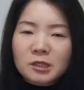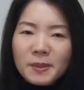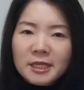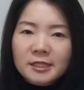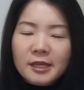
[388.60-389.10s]

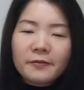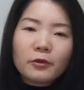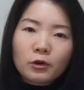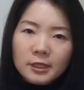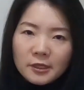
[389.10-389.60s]
expensive
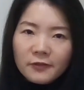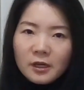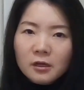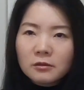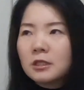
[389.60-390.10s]
or
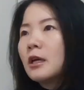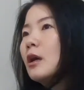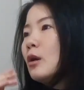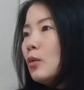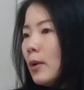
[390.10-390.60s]
difficult?
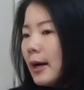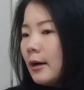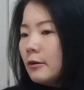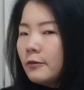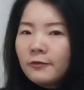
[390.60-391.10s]

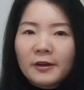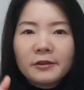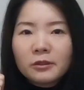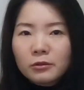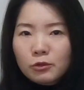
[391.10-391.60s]
Well,
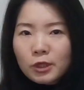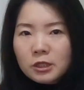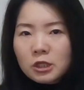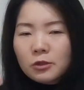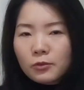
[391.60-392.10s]
very good
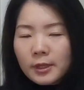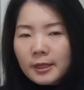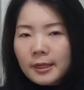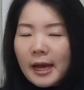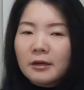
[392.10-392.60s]
question,
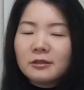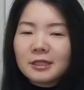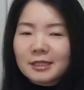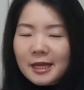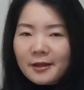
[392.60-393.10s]
Rick. I would
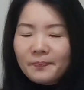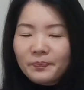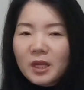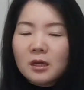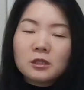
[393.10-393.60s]
say
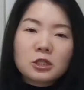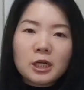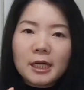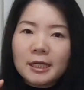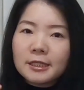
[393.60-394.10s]

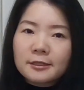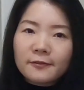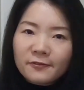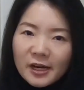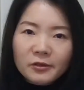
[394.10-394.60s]
Australia is
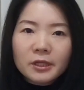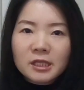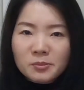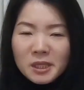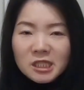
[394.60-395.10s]
a very
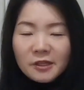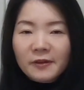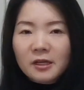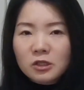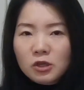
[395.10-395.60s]

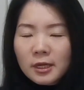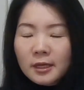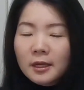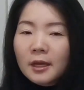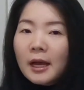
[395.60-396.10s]
expensive
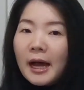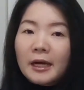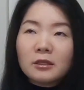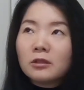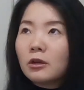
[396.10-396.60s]
country.
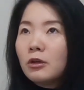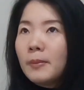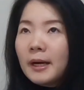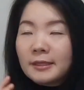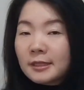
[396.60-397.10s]
I don't know
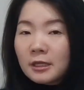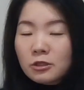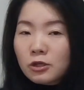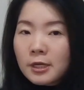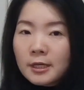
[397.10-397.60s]
about other
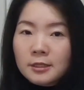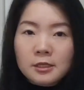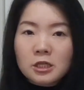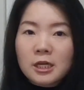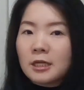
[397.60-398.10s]
countries
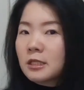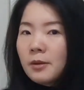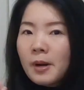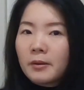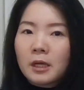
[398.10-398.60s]
such as
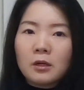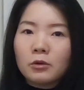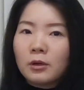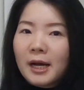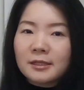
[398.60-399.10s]
America
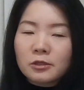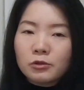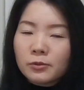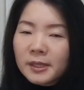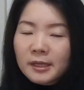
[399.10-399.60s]
or other
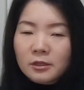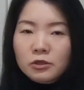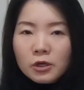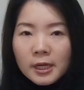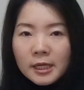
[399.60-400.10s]
European
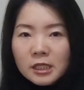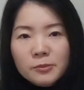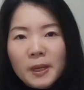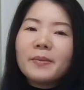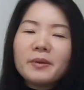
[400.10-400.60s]
countries.
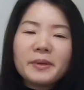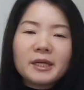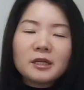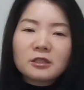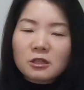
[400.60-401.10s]
Maybe
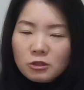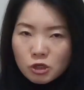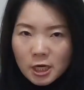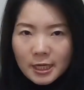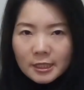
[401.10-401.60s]
because
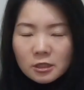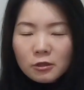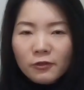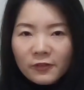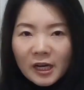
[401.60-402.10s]
Australia is
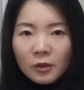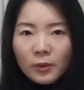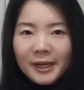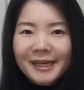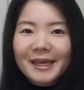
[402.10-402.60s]
so far
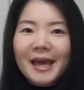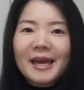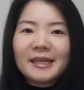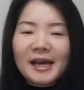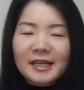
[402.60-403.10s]
away
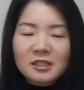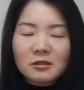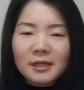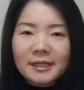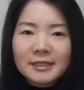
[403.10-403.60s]
and
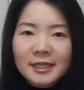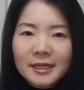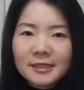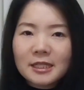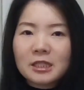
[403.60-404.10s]
isolated,